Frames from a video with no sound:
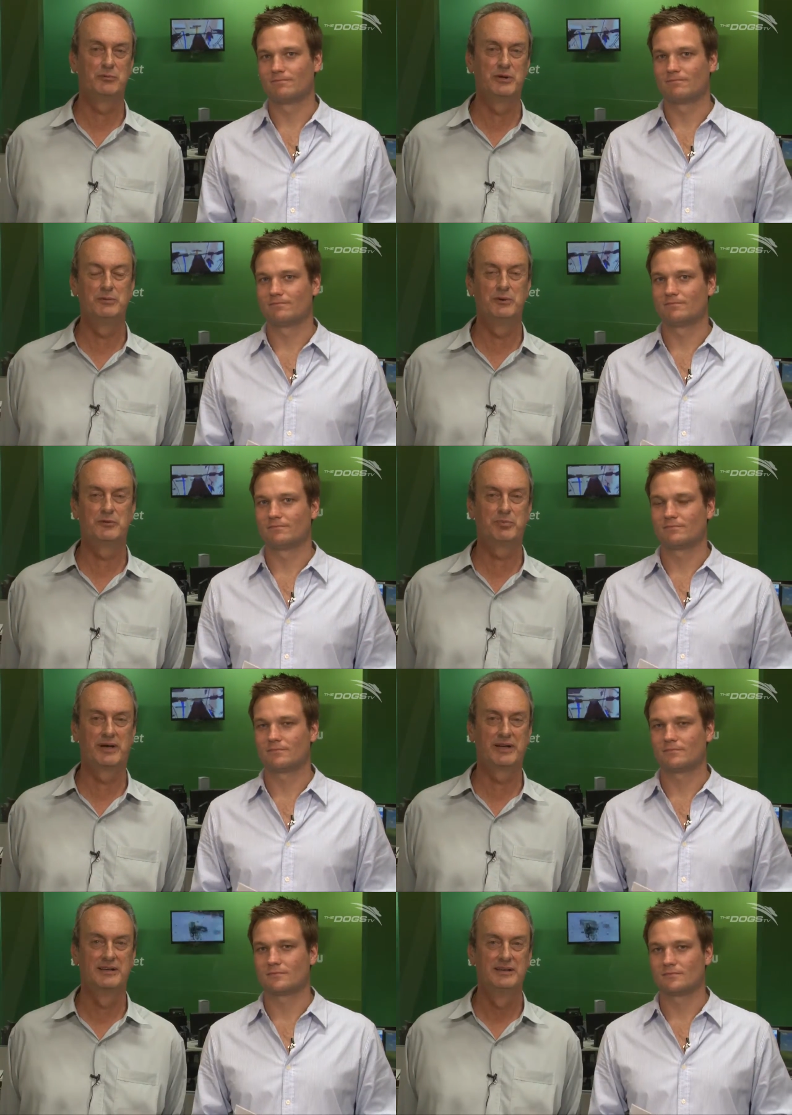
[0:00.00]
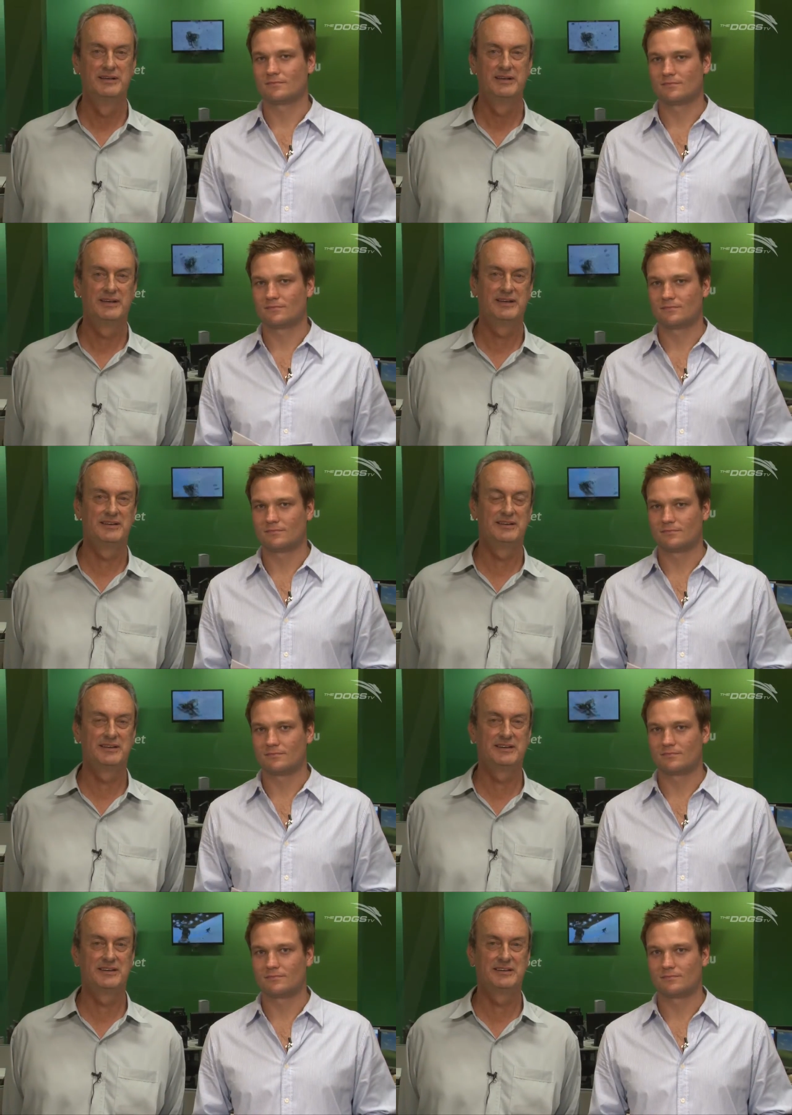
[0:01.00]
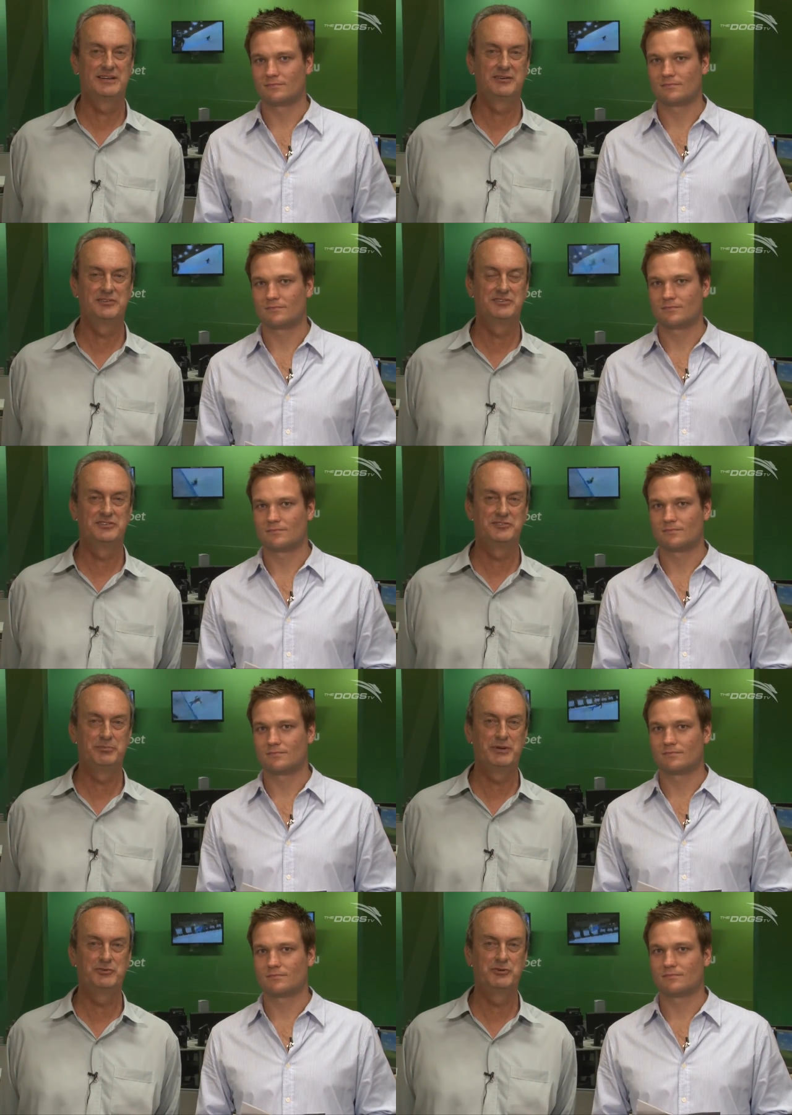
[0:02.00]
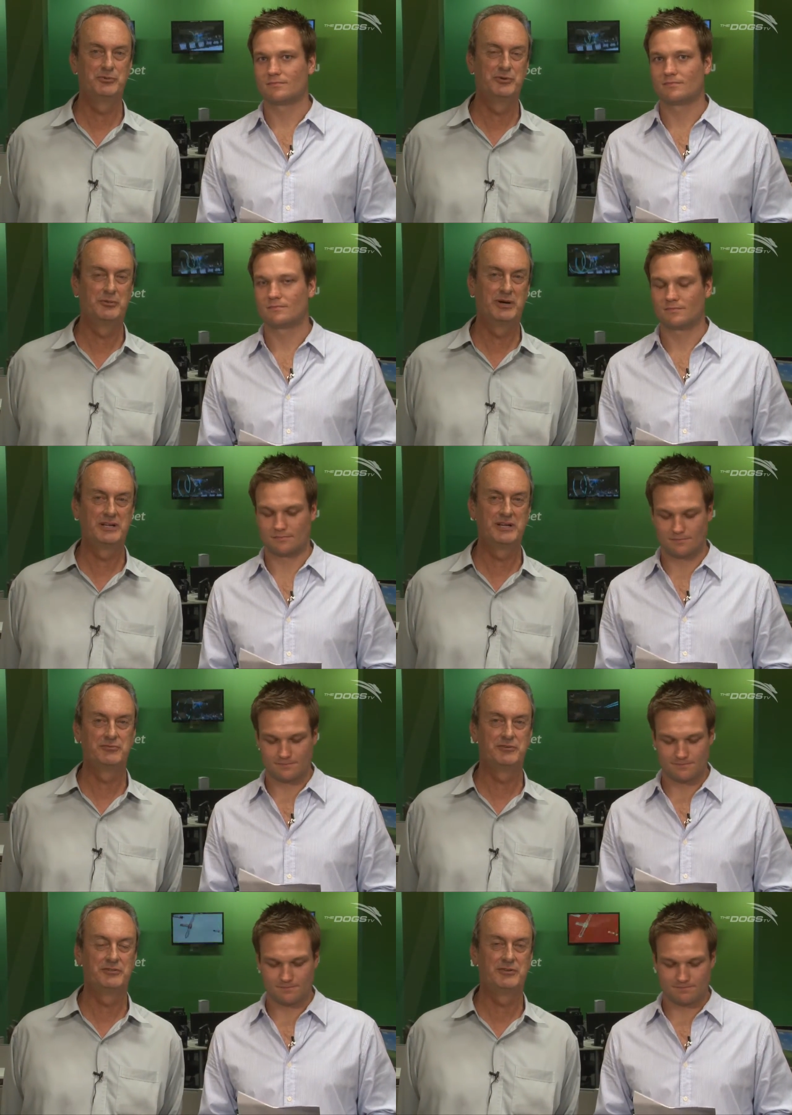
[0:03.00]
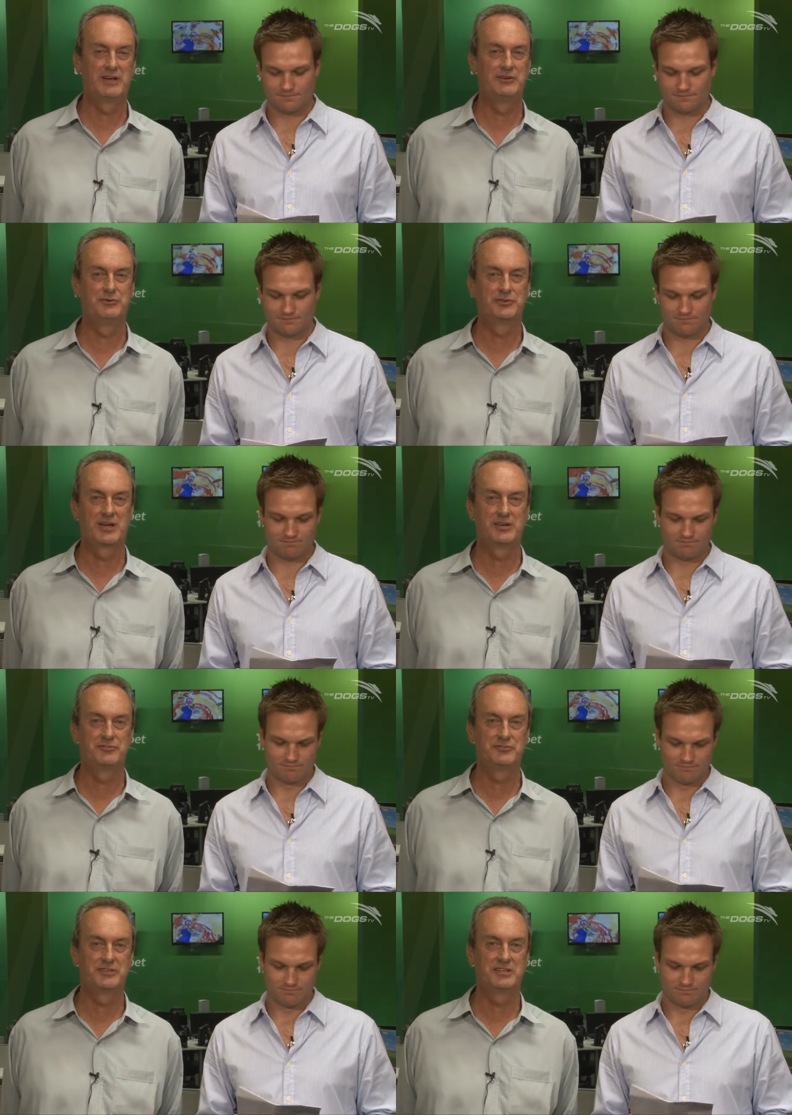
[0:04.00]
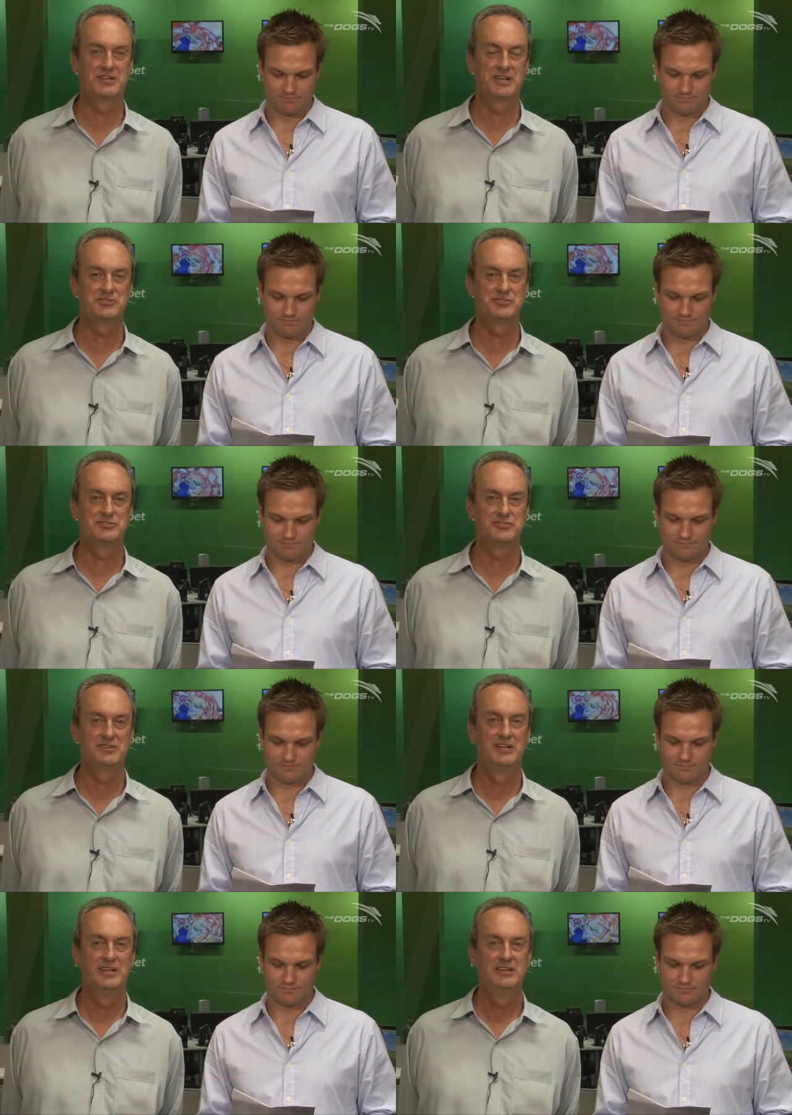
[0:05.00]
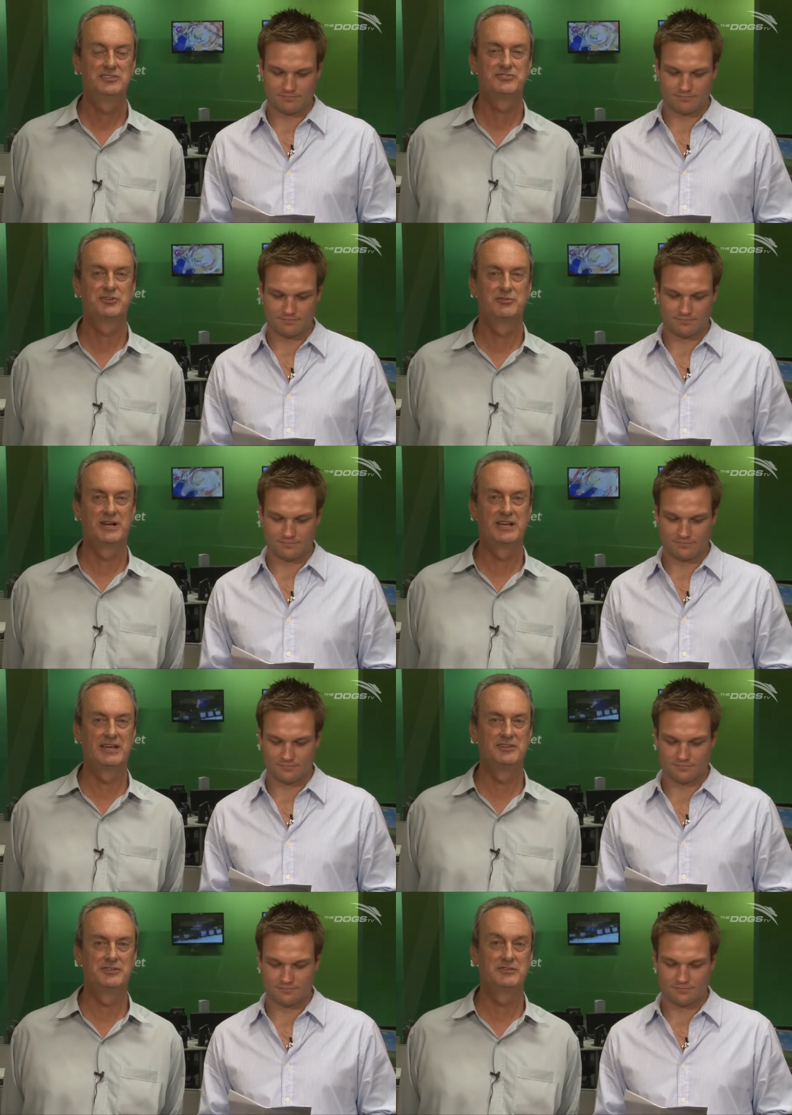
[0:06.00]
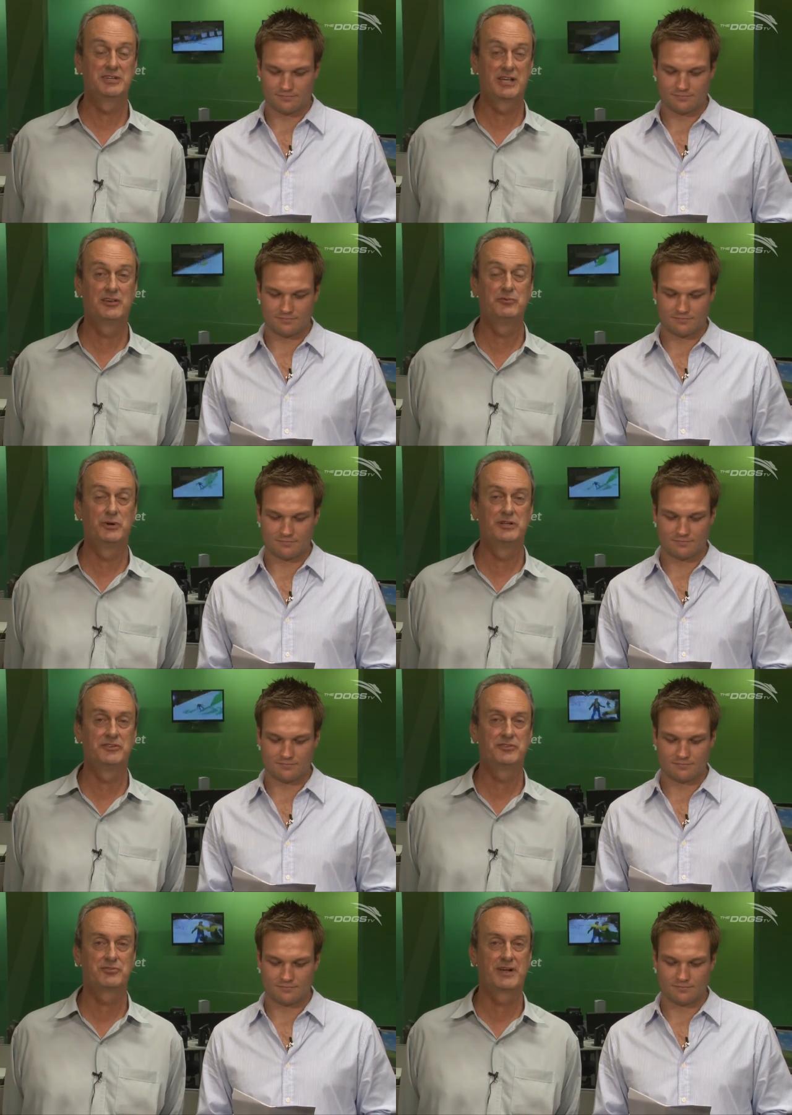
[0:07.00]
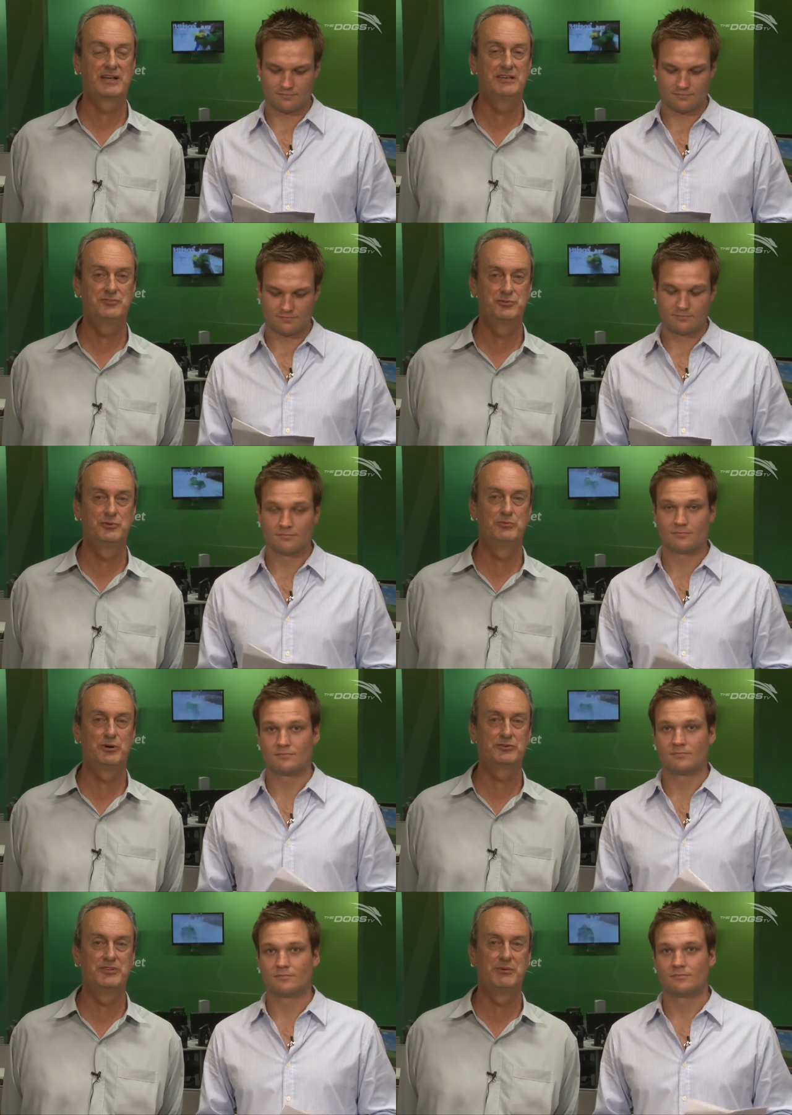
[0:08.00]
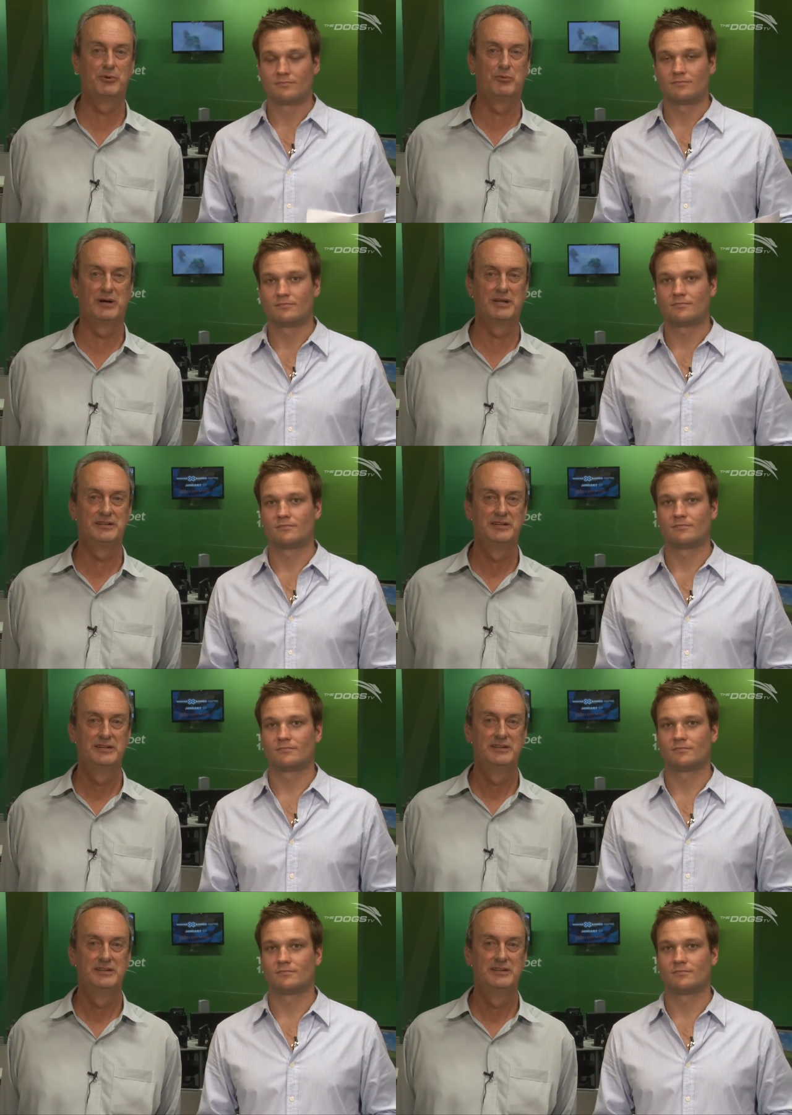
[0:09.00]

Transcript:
Speaker 1: at Wentworth Park. And, you know, it's a big trip all the way down from the far north coast for the connections. And just a greyhound that goes well at the track. He's drawn box number 1.